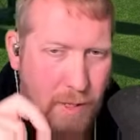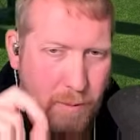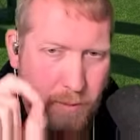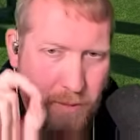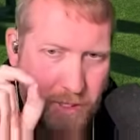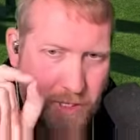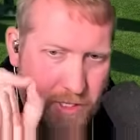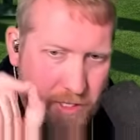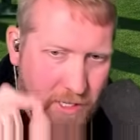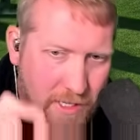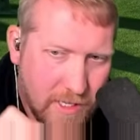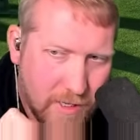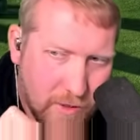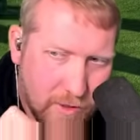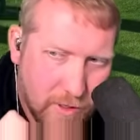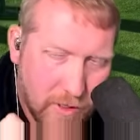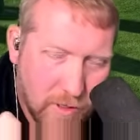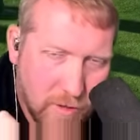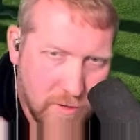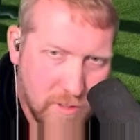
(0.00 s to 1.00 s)
You see how
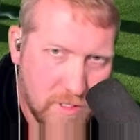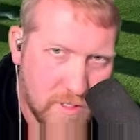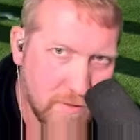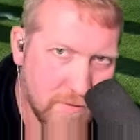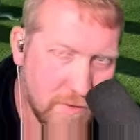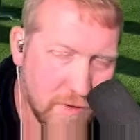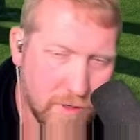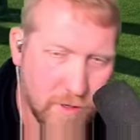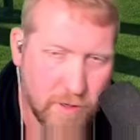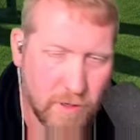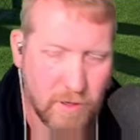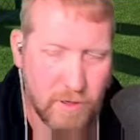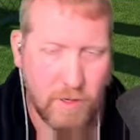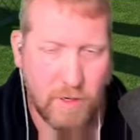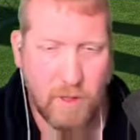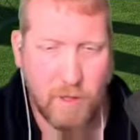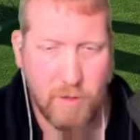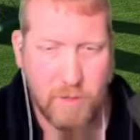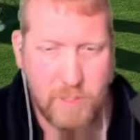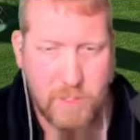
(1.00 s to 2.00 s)
close to
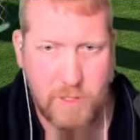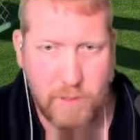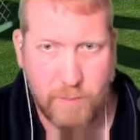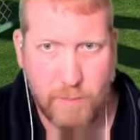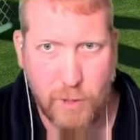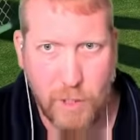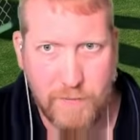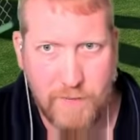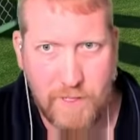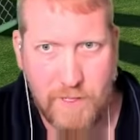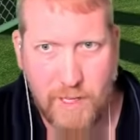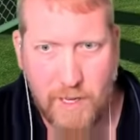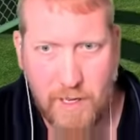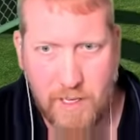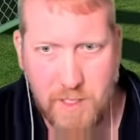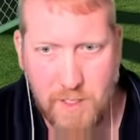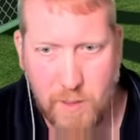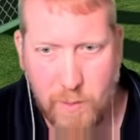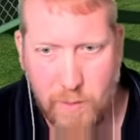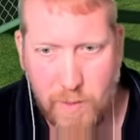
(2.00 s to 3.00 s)
close to perfect that is
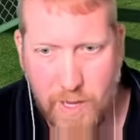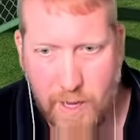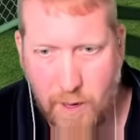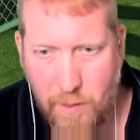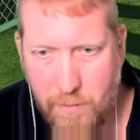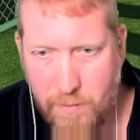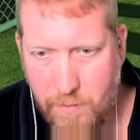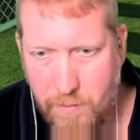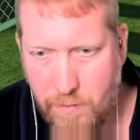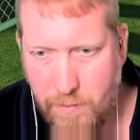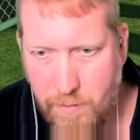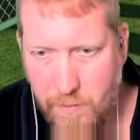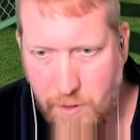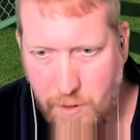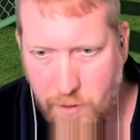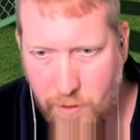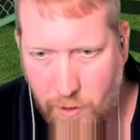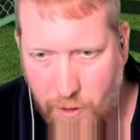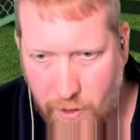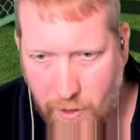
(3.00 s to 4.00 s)
at the bottom?
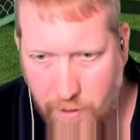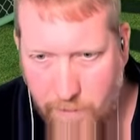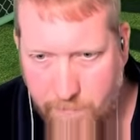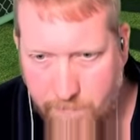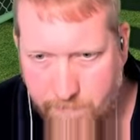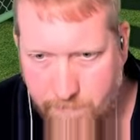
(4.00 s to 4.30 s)
Do it again.